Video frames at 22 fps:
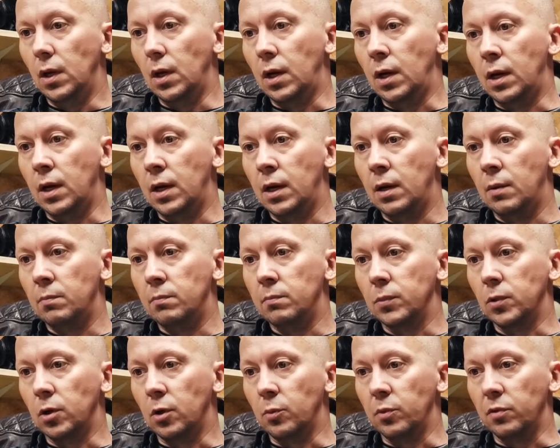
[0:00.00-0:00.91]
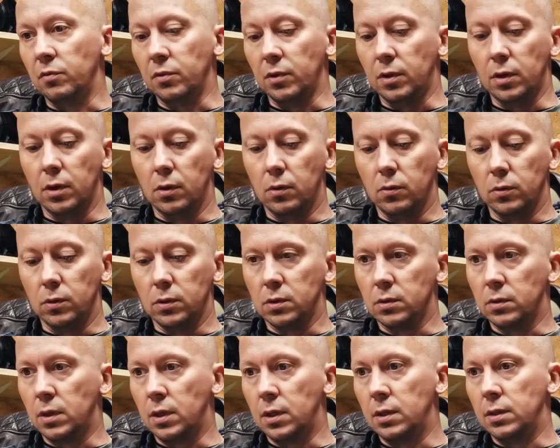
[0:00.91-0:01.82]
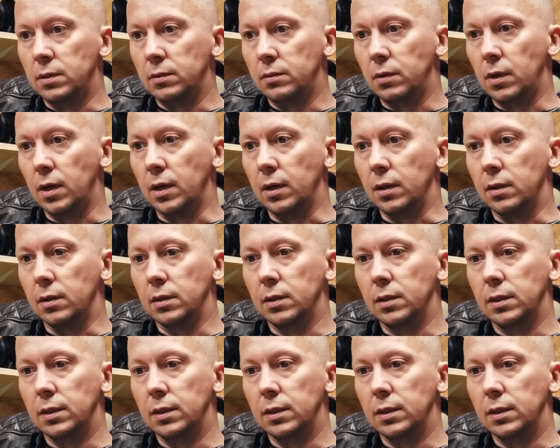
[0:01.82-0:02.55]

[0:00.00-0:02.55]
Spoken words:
Got a bit of a cold as well. Right,